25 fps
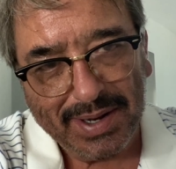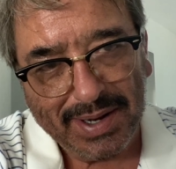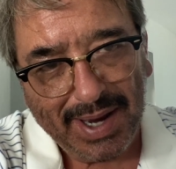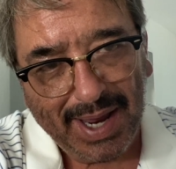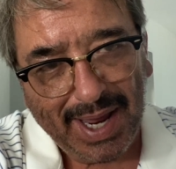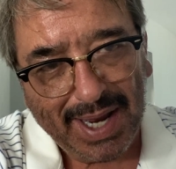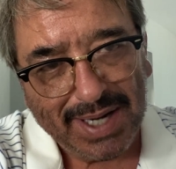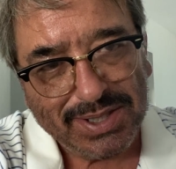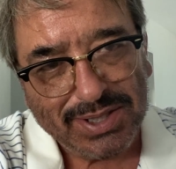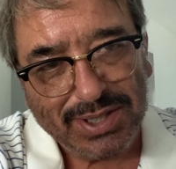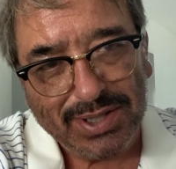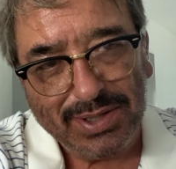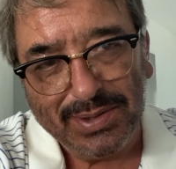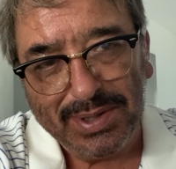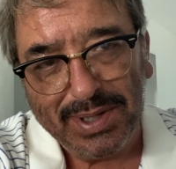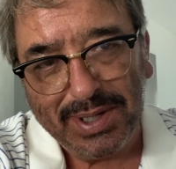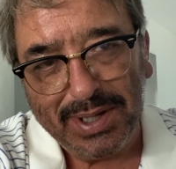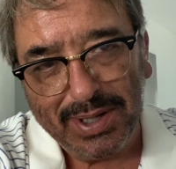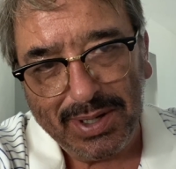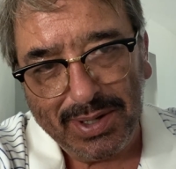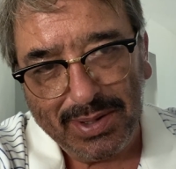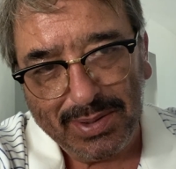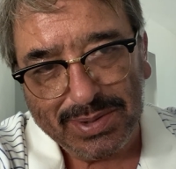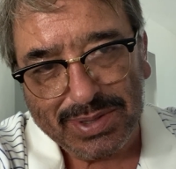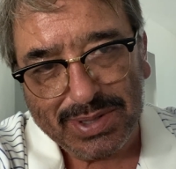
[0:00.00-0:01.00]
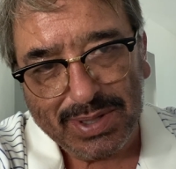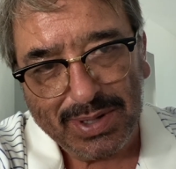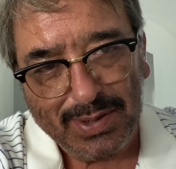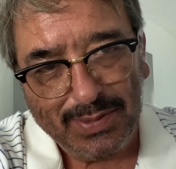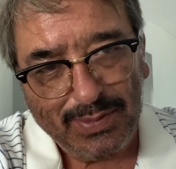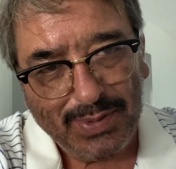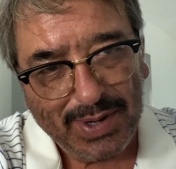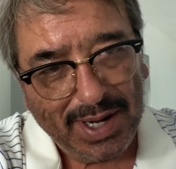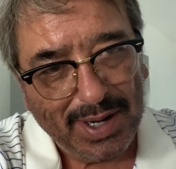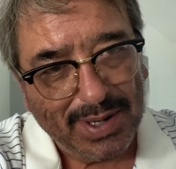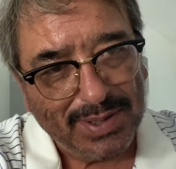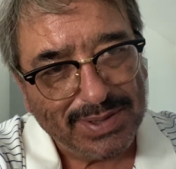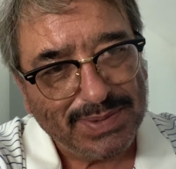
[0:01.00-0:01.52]
not shooting YouTube
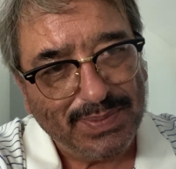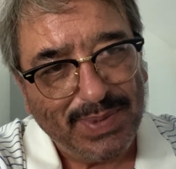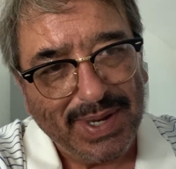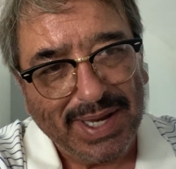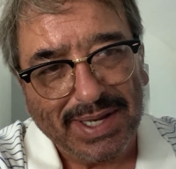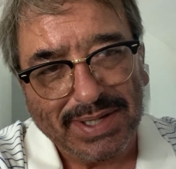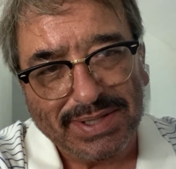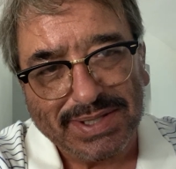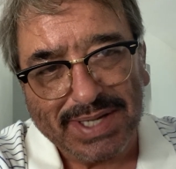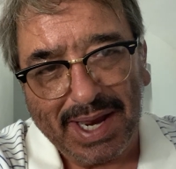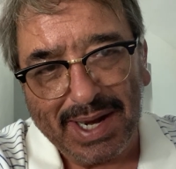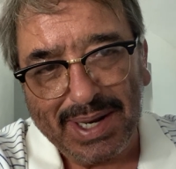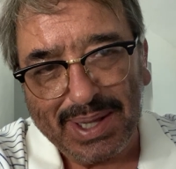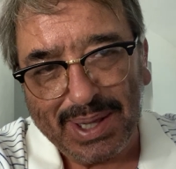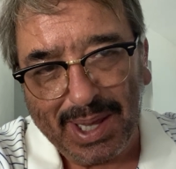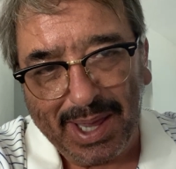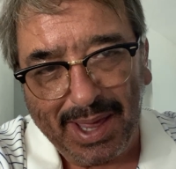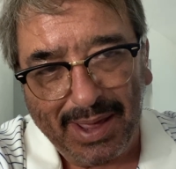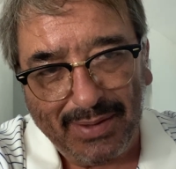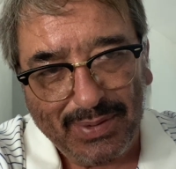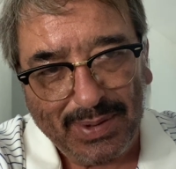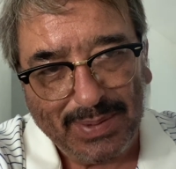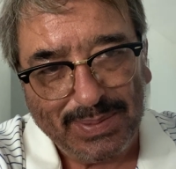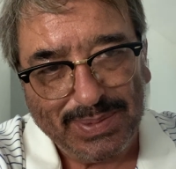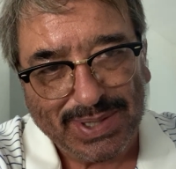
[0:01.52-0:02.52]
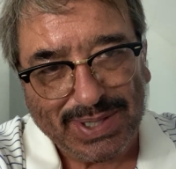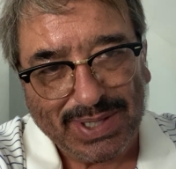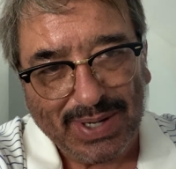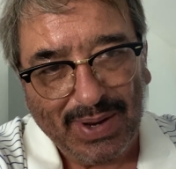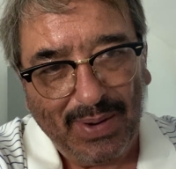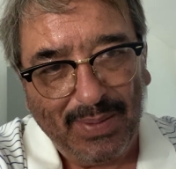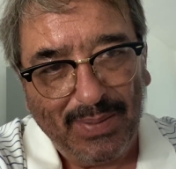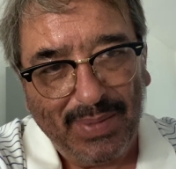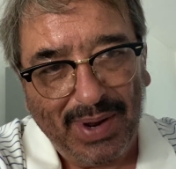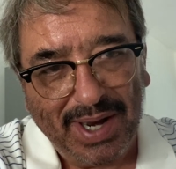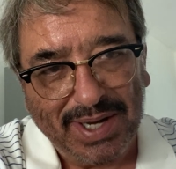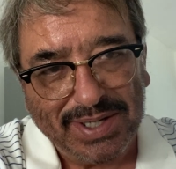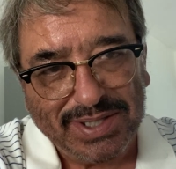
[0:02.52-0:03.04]
videos because I love them so
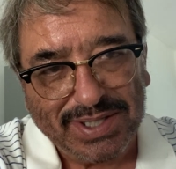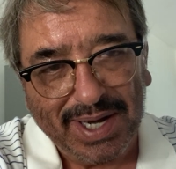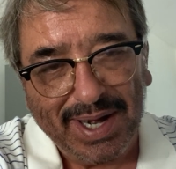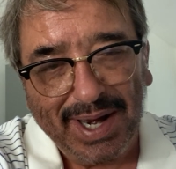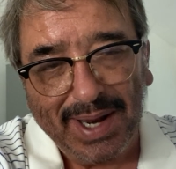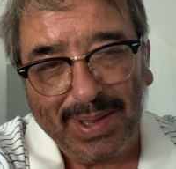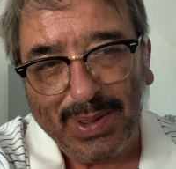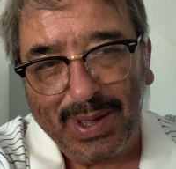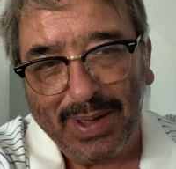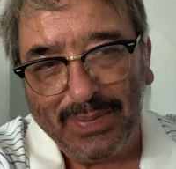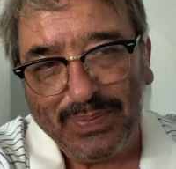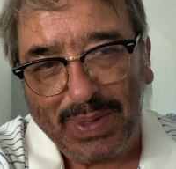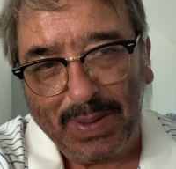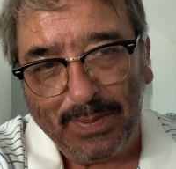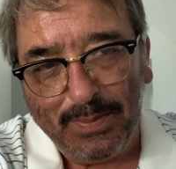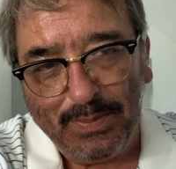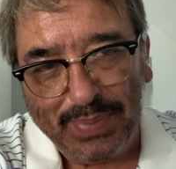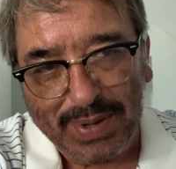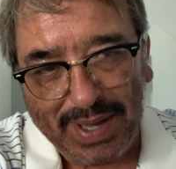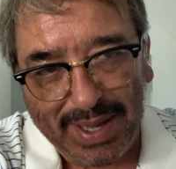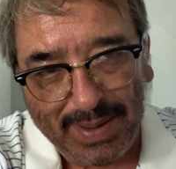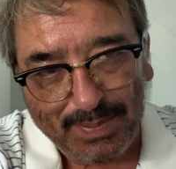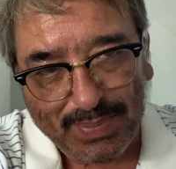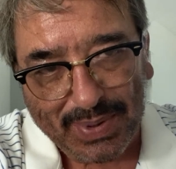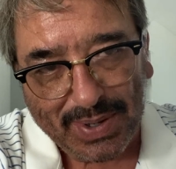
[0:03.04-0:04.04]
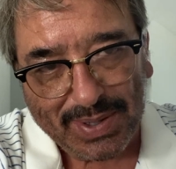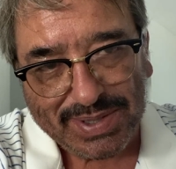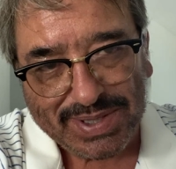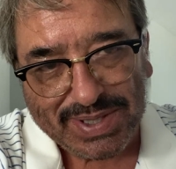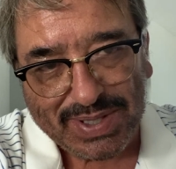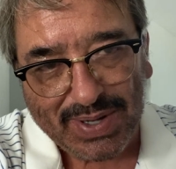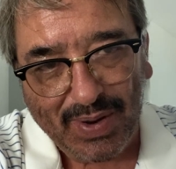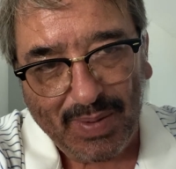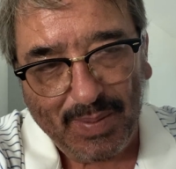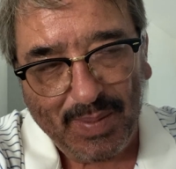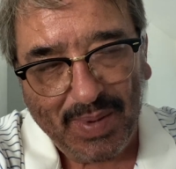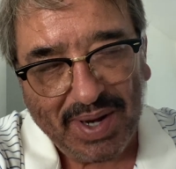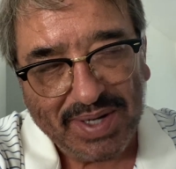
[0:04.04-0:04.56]
much and I love the people
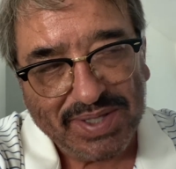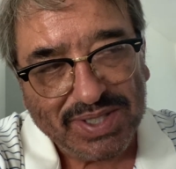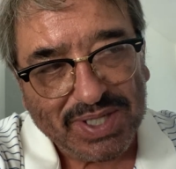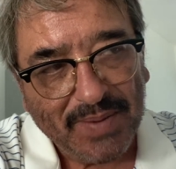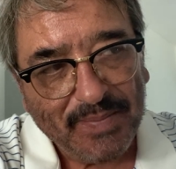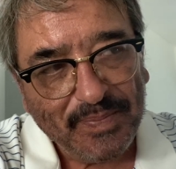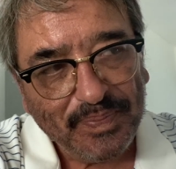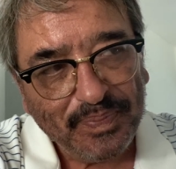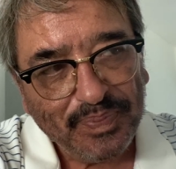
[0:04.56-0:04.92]
so much.